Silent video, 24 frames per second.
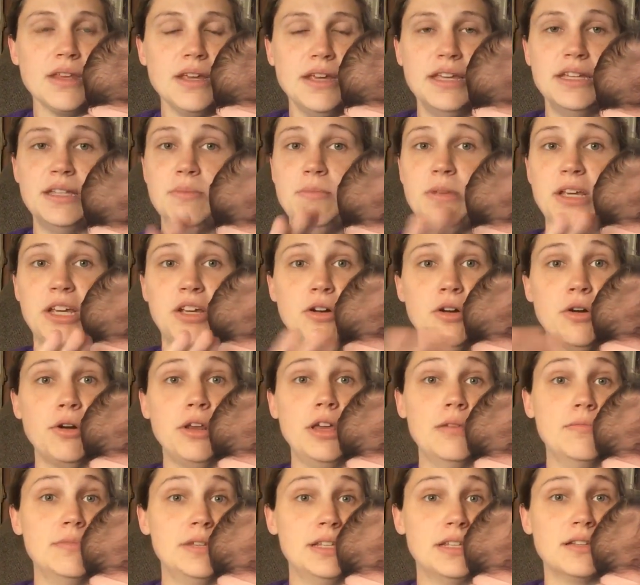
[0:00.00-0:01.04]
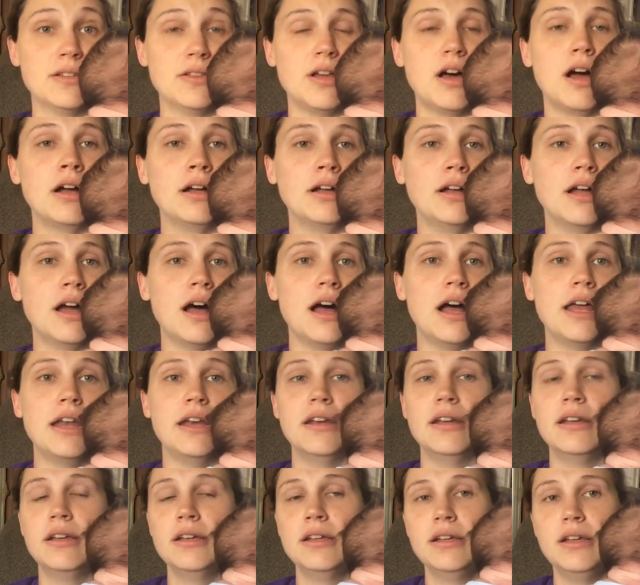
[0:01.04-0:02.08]
His meconium is long
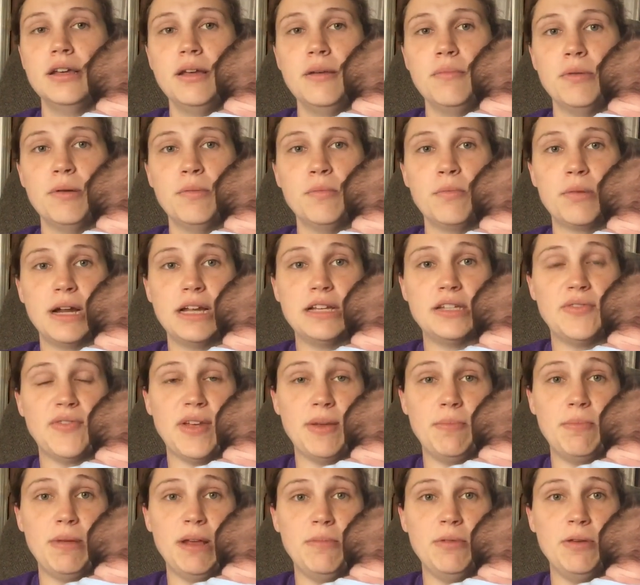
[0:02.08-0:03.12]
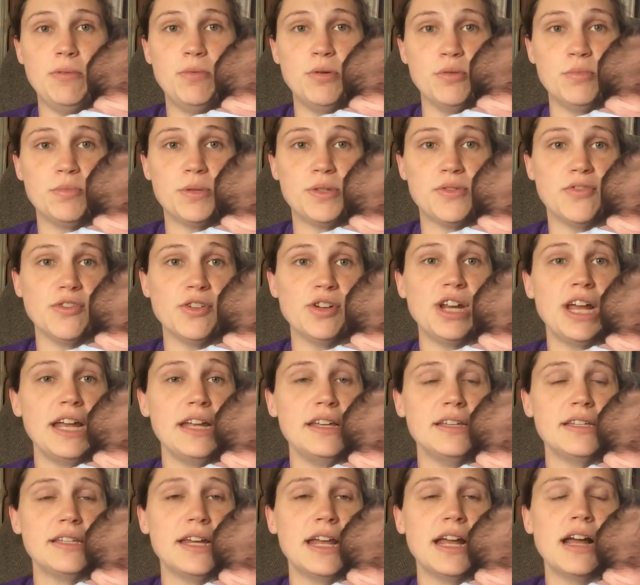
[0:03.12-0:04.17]
gone, been breastfed baby poops for
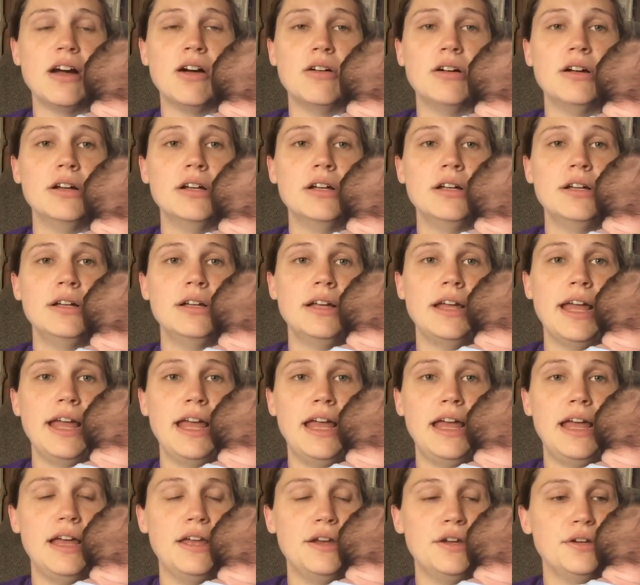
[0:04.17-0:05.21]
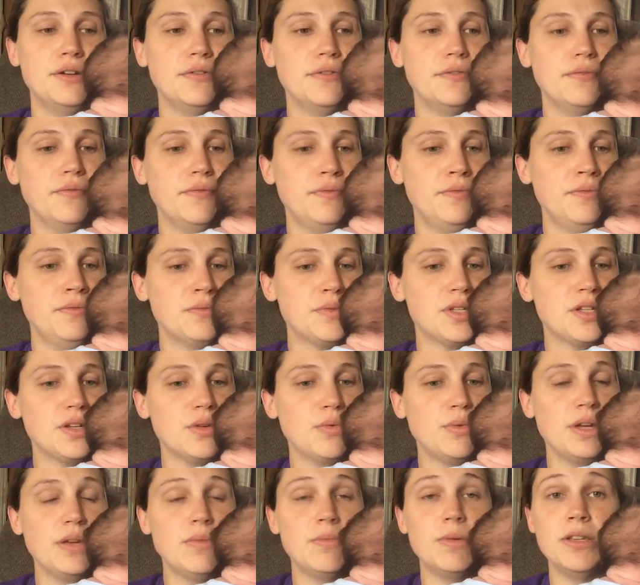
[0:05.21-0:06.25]
days now, and so
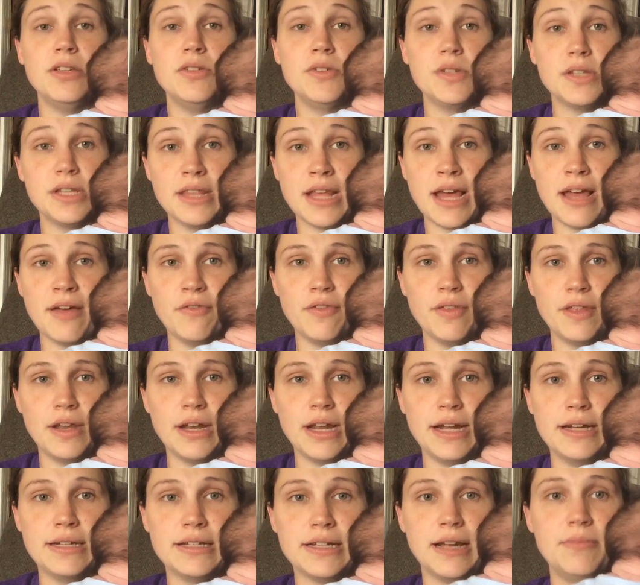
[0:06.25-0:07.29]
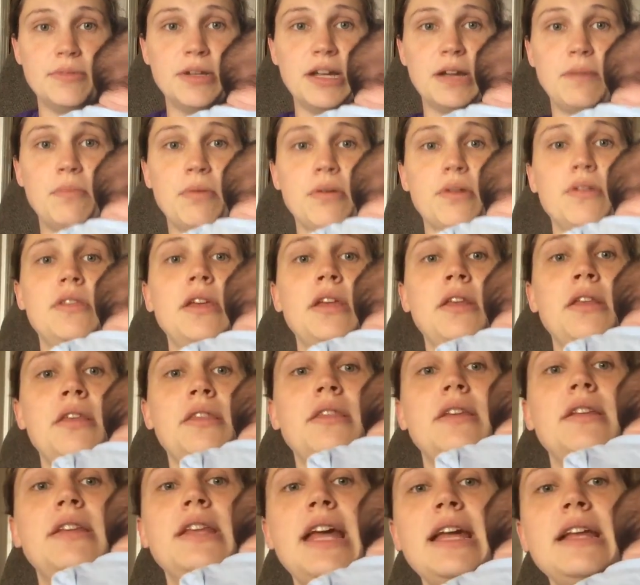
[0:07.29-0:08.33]
we've been using that for the nighttime diaper. And then
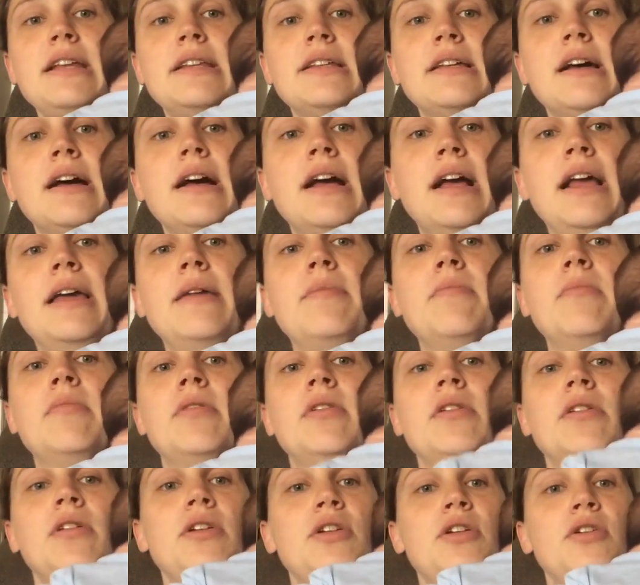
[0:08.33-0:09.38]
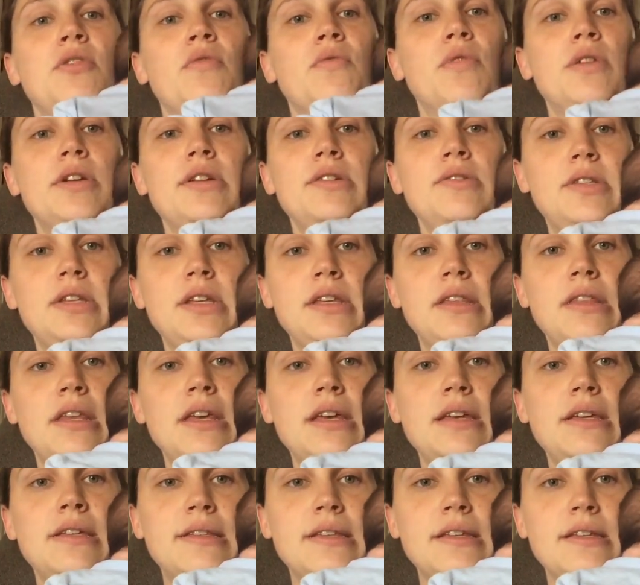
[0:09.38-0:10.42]
in the daytime, we're using
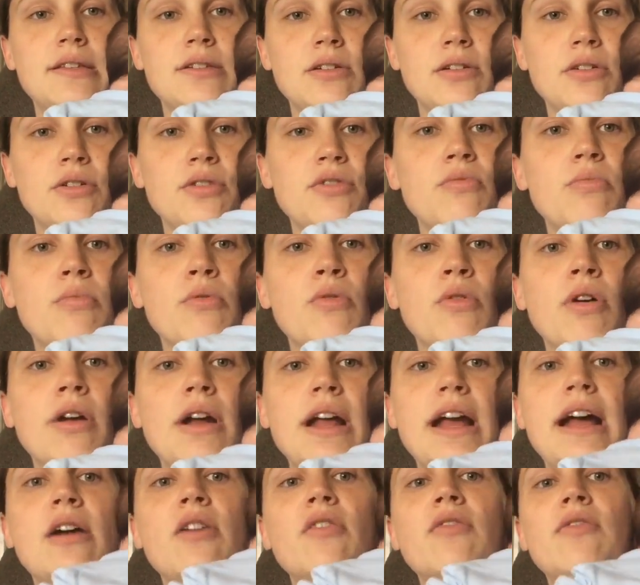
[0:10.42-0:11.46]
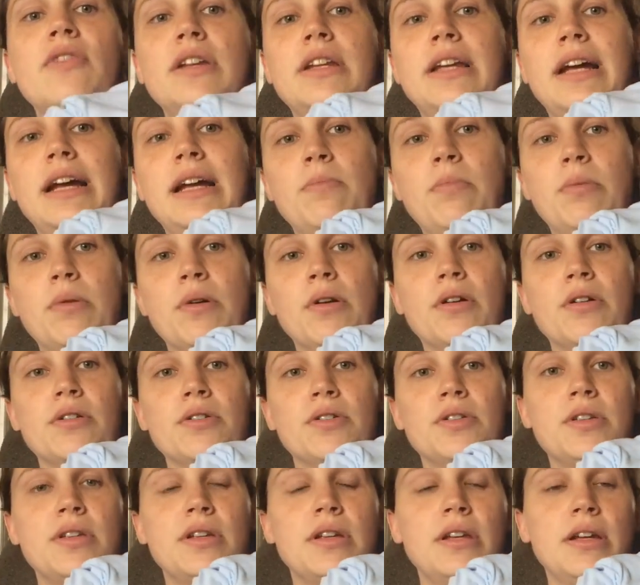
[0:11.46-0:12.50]
these are newborn Alva
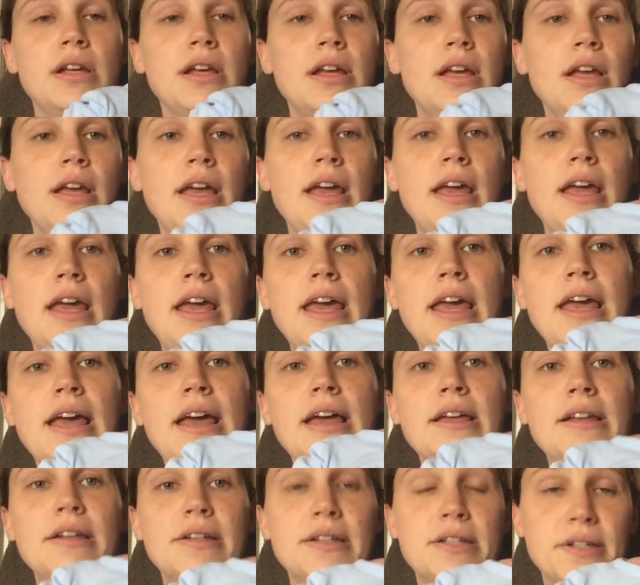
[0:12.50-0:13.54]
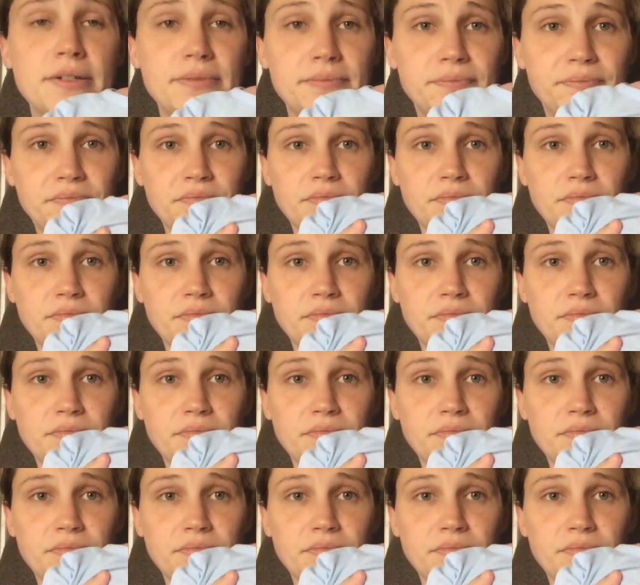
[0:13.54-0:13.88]
diapers, and